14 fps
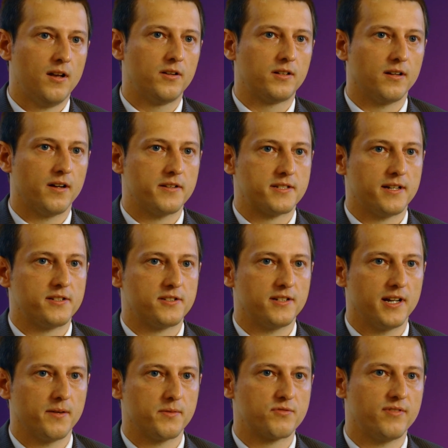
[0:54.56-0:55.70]
Localization
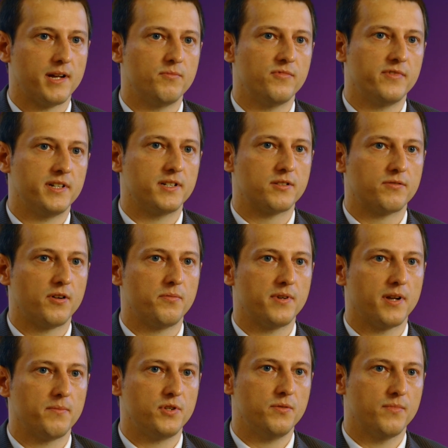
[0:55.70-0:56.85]
helps Raymarine to open
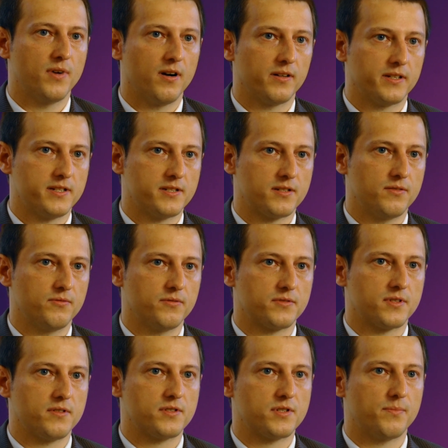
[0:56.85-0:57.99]
up new markets and
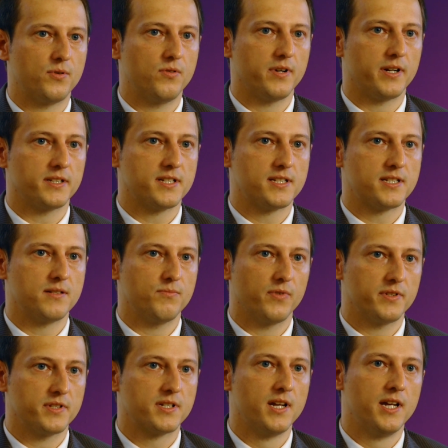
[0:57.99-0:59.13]
also support existing
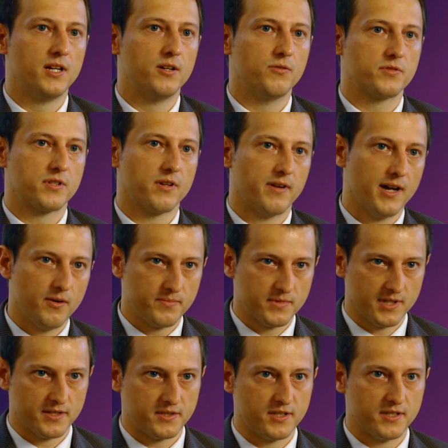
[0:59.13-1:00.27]
ones. It also helps
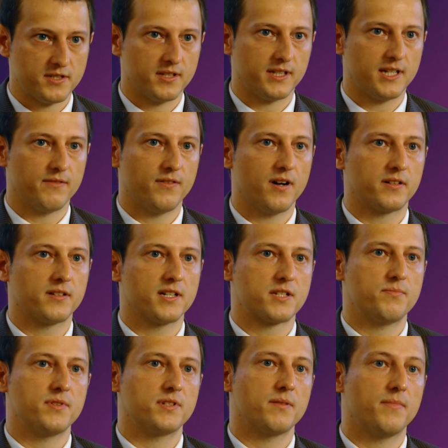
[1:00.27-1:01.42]
us just to give our
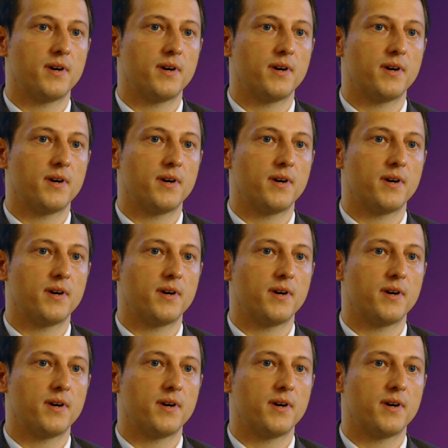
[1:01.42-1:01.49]
customers